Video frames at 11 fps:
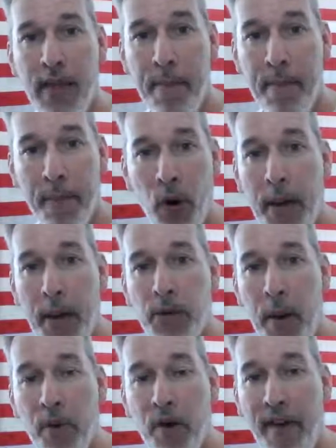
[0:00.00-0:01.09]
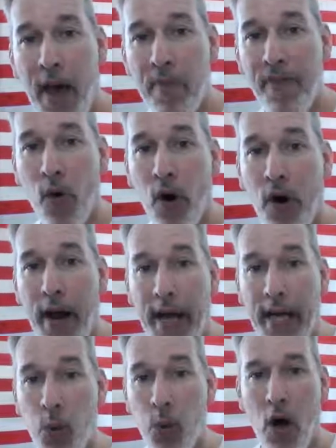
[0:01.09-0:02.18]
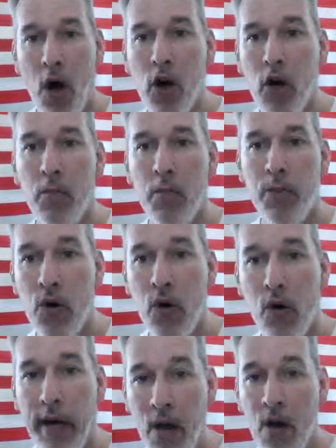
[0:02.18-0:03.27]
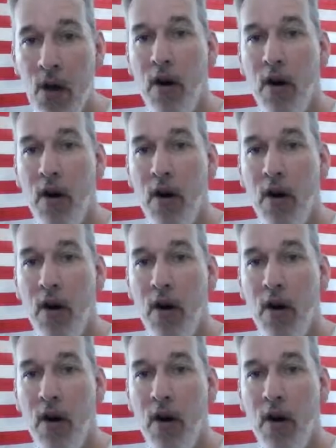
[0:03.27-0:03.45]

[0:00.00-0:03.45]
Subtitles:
than perhaps people have had before, as we're all homeschooling.